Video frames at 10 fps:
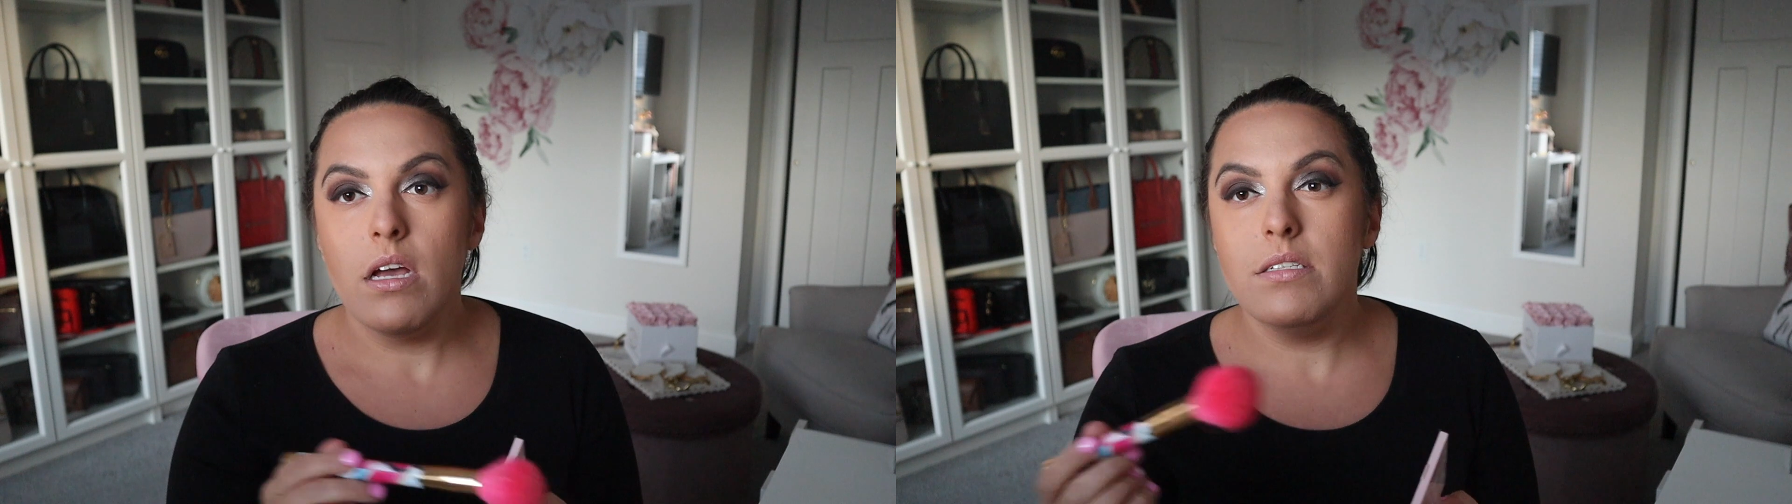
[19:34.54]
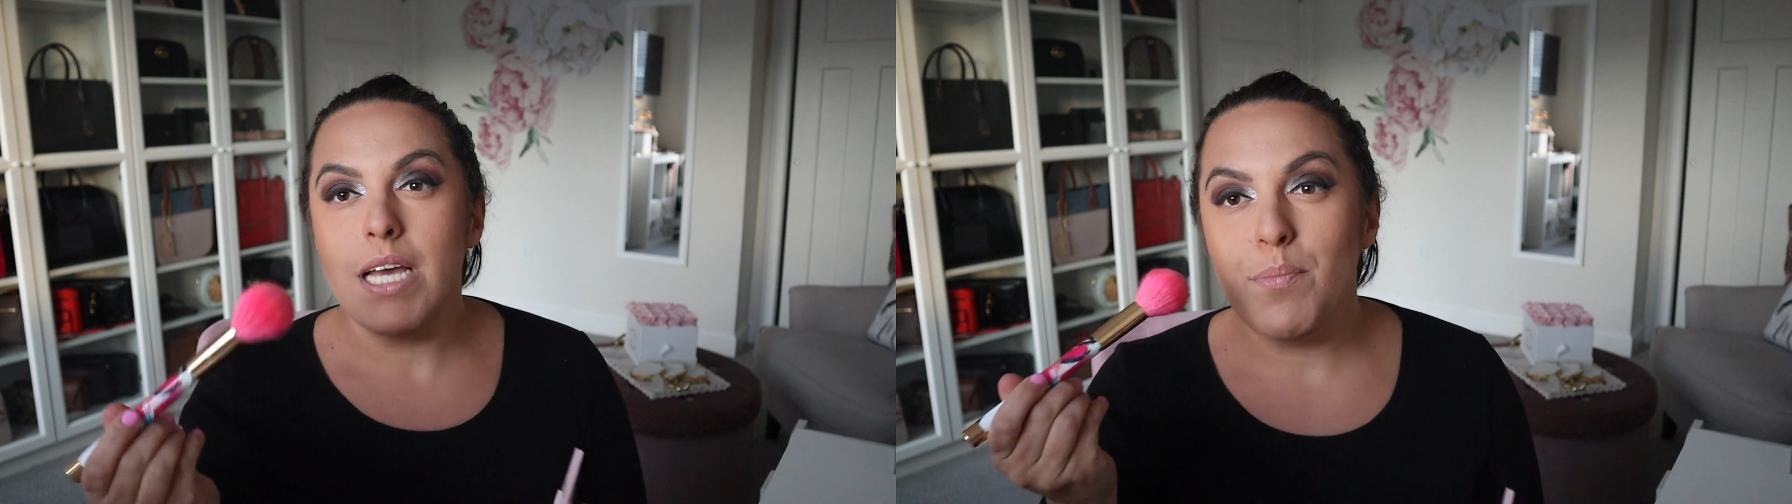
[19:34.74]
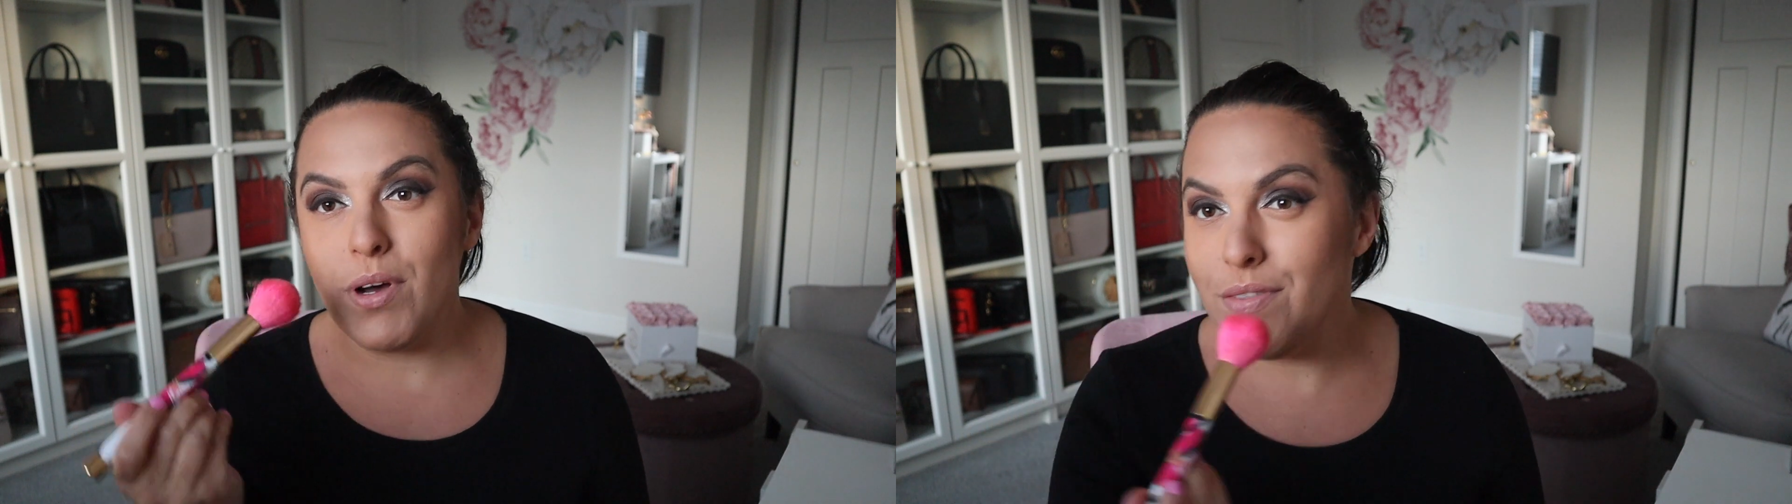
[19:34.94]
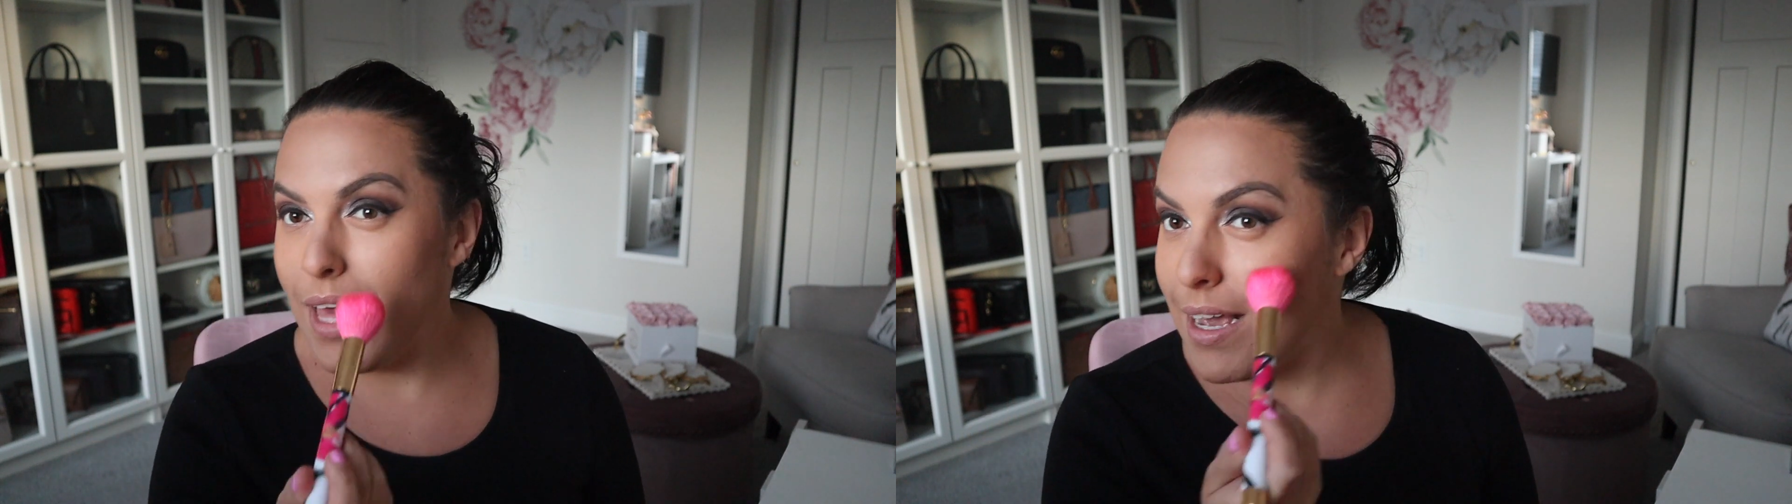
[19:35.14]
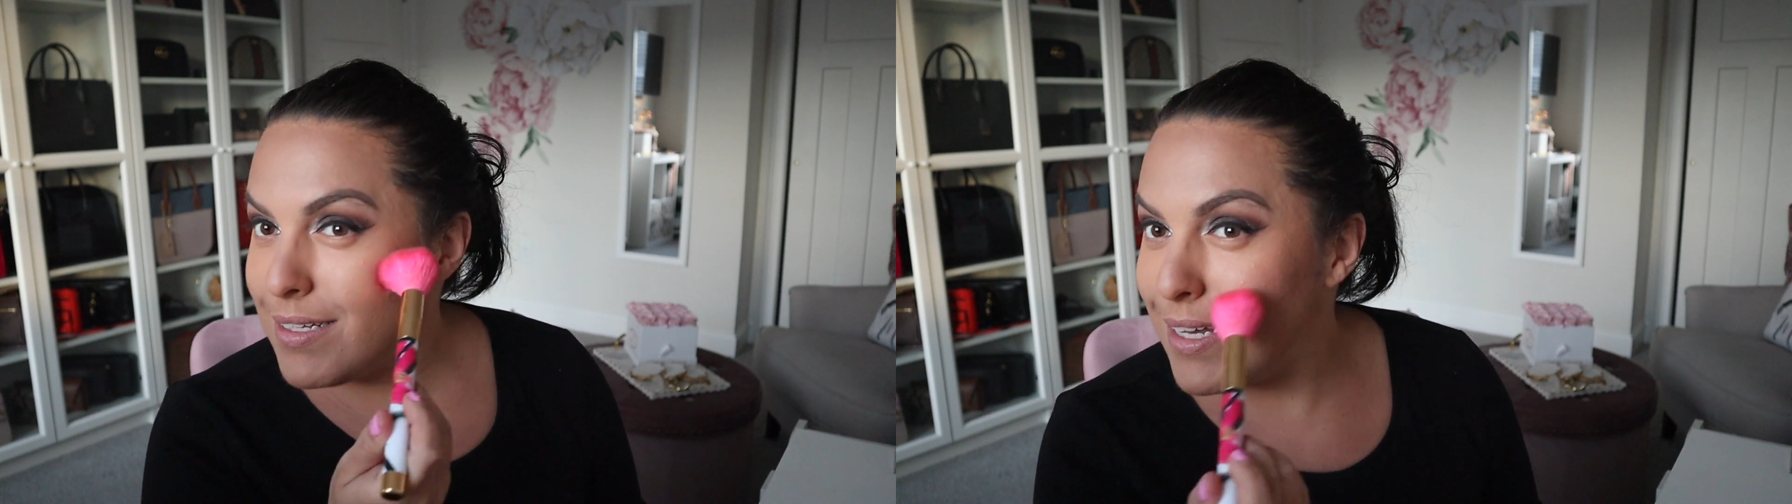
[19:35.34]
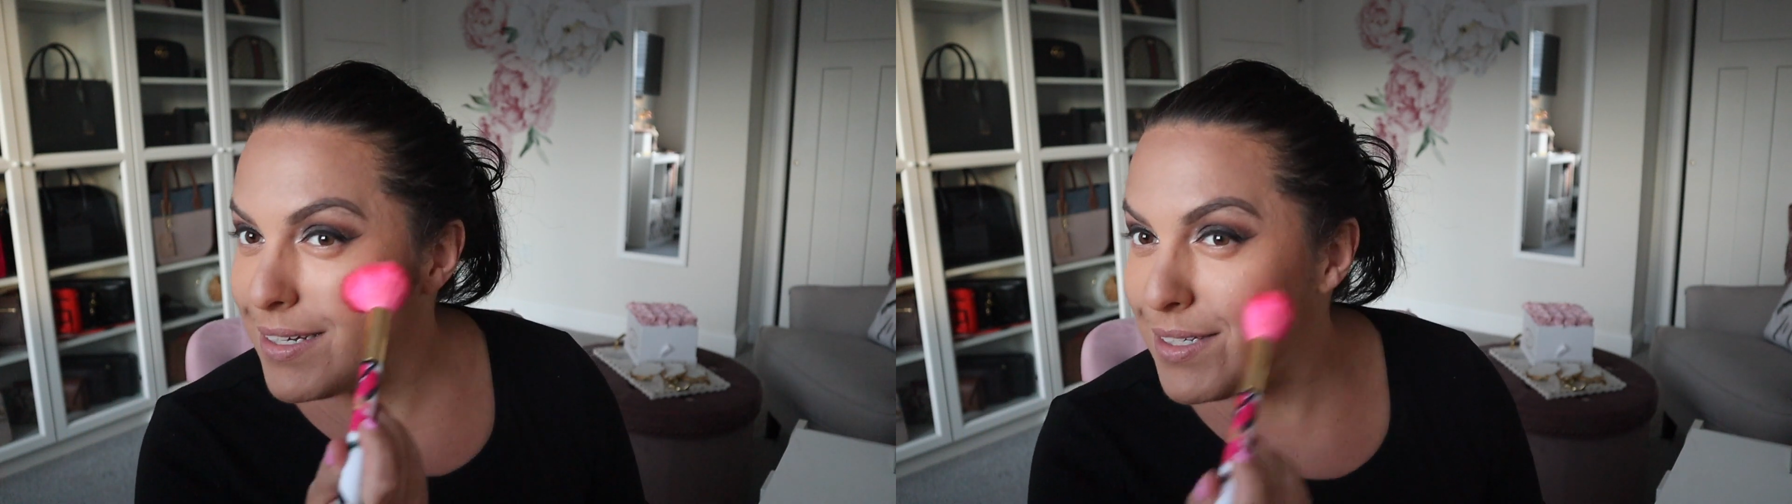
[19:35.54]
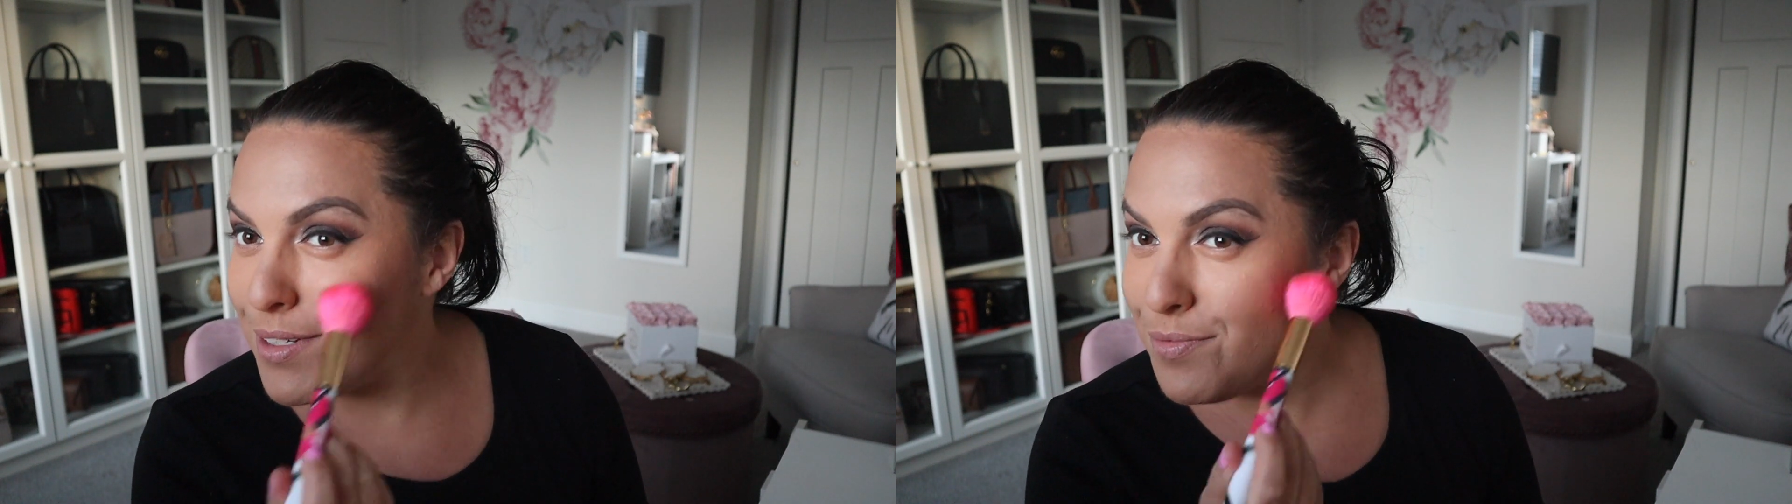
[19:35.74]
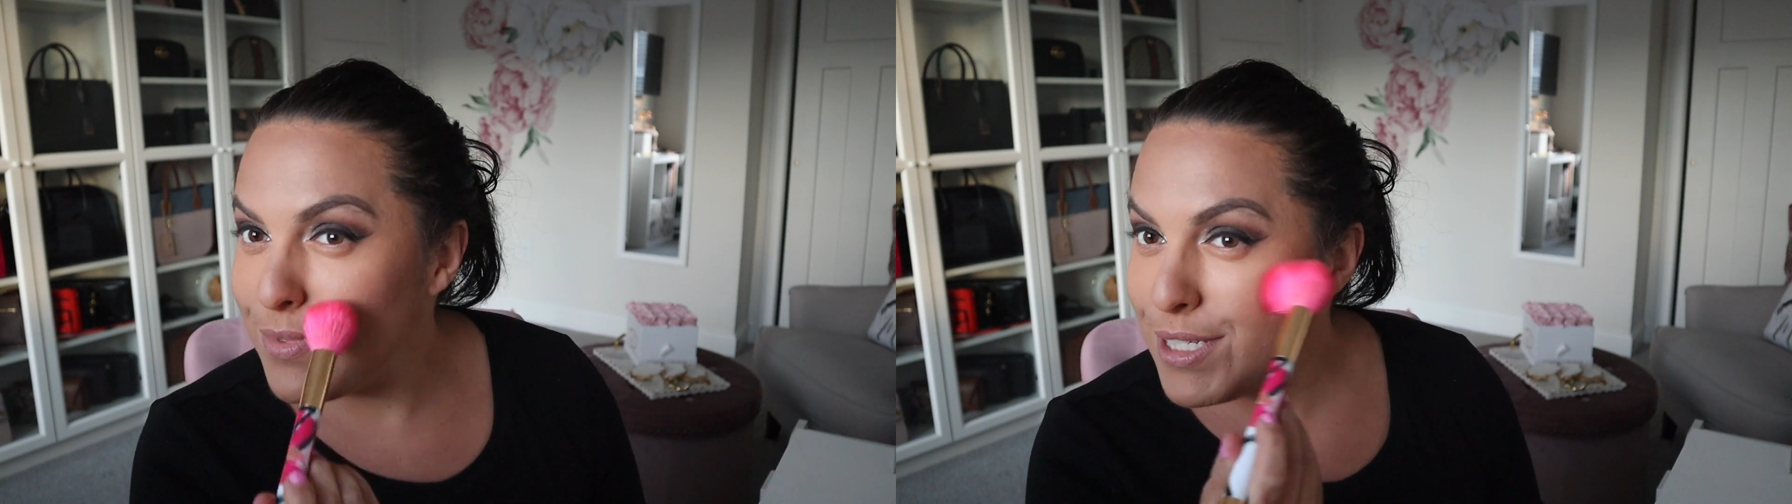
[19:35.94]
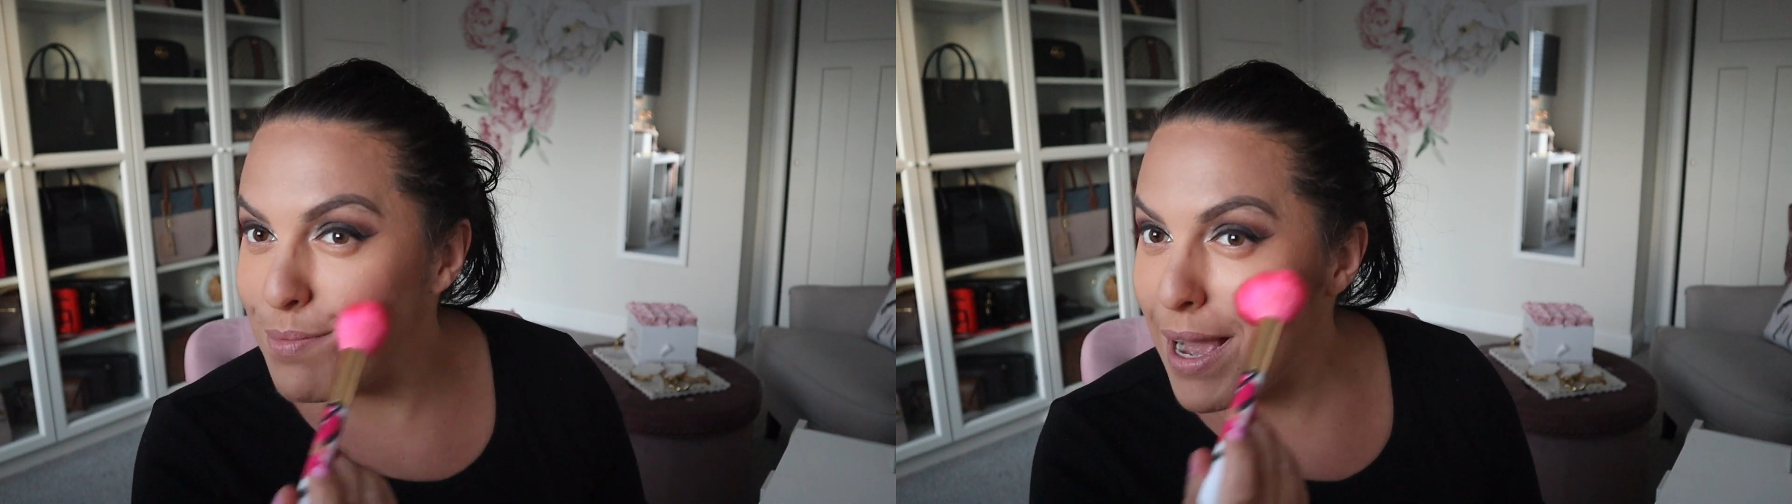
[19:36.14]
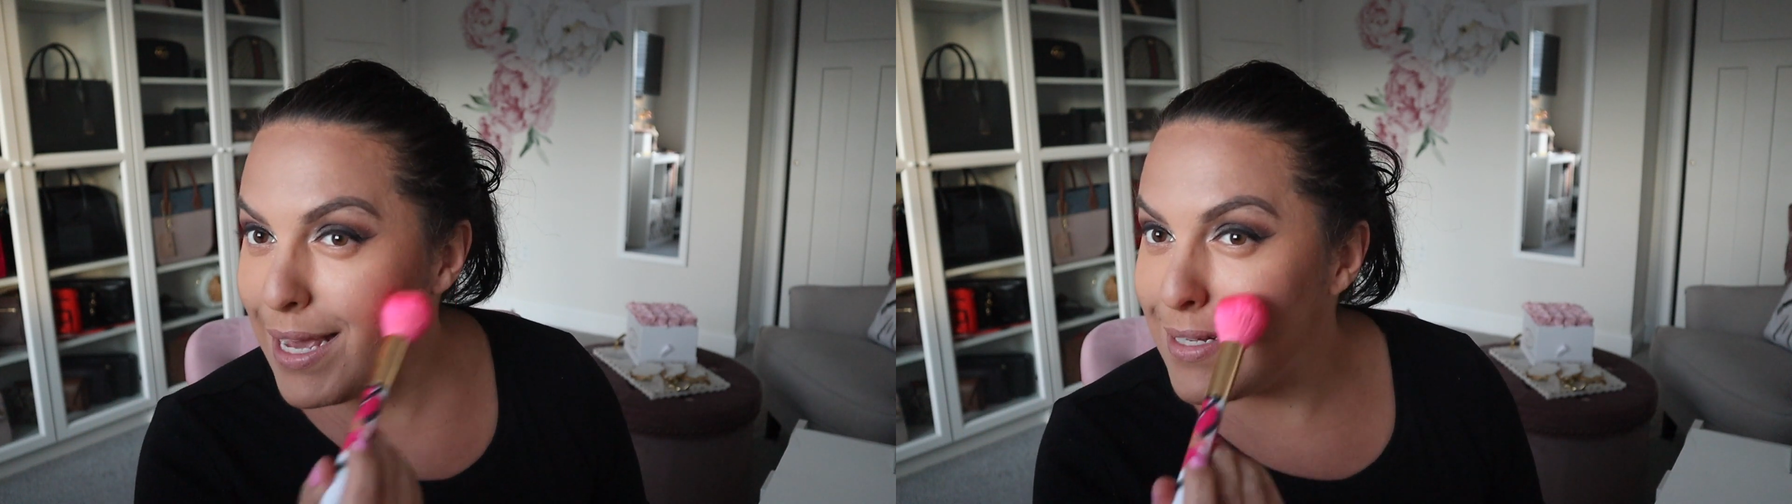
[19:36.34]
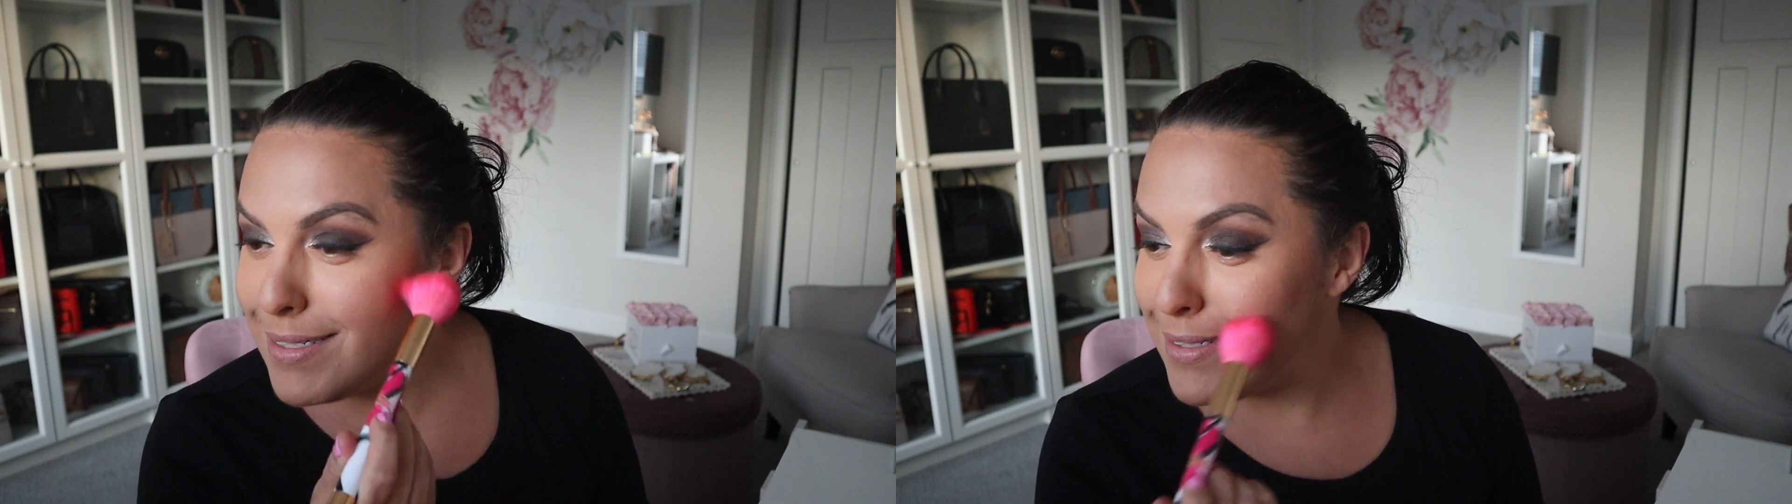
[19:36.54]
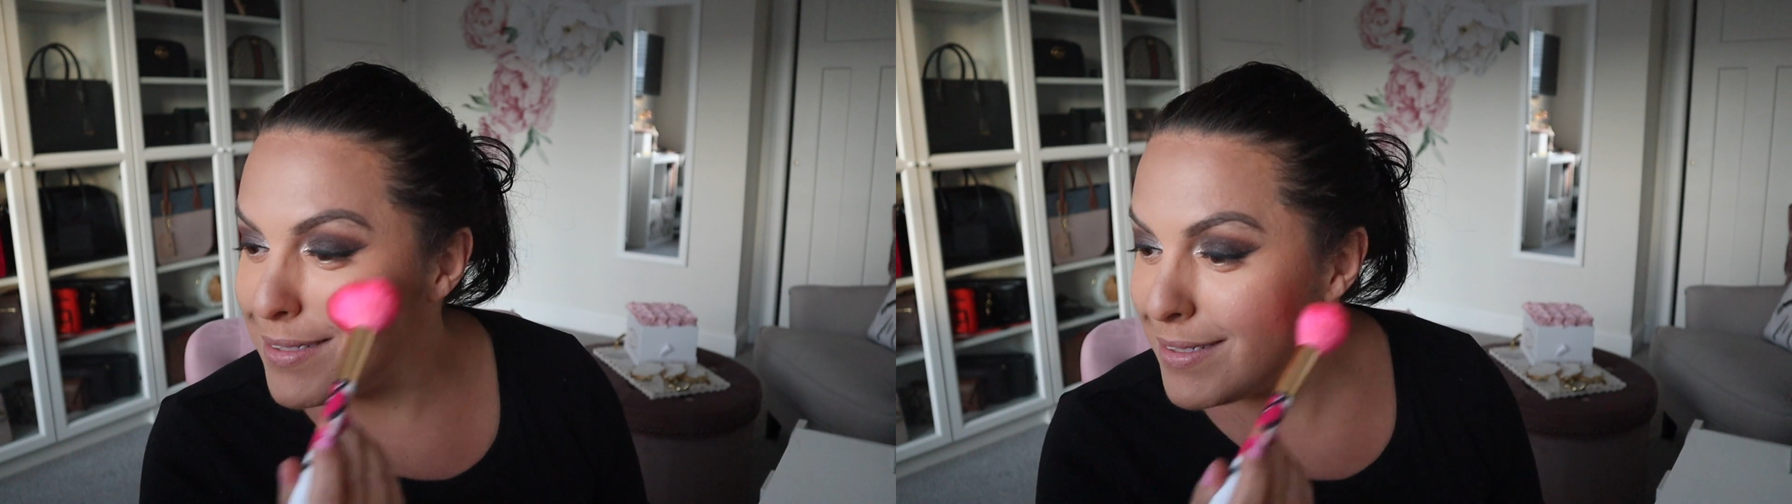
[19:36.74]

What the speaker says: tap off the excess, smile.